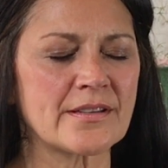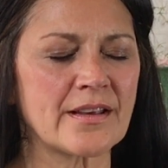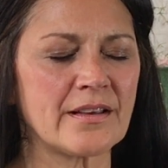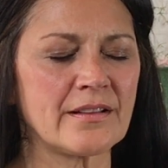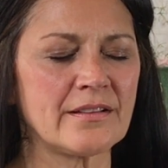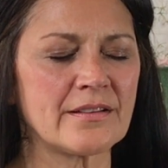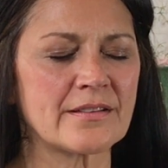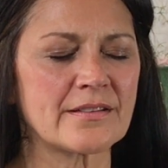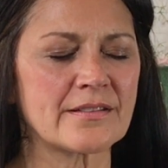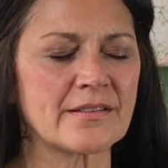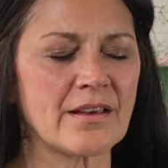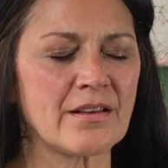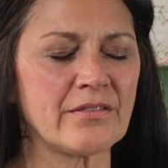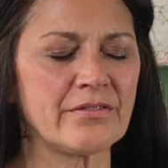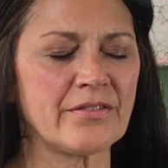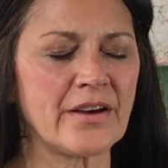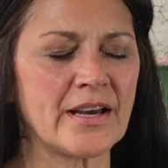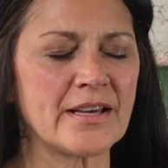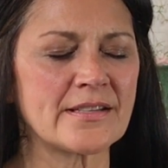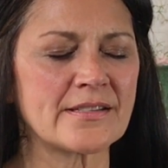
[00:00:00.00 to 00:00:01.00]

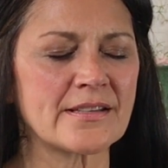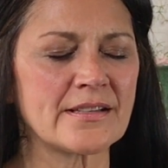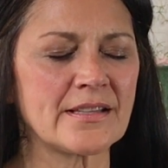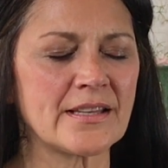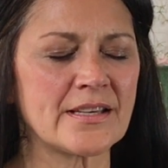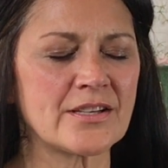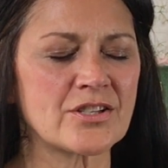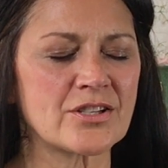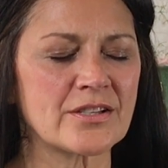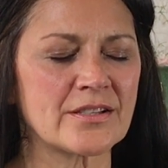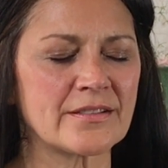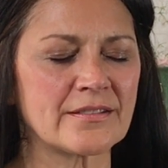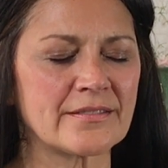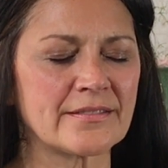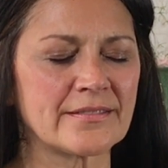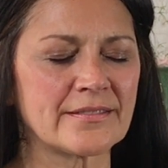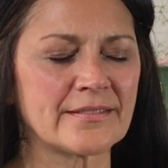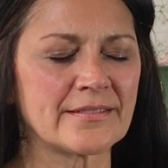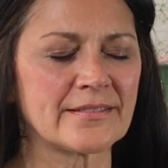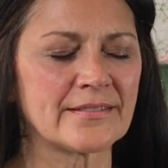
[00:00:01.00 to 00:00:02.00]

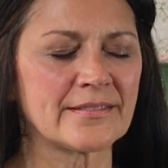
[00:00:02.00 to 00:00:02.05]
self-isolation,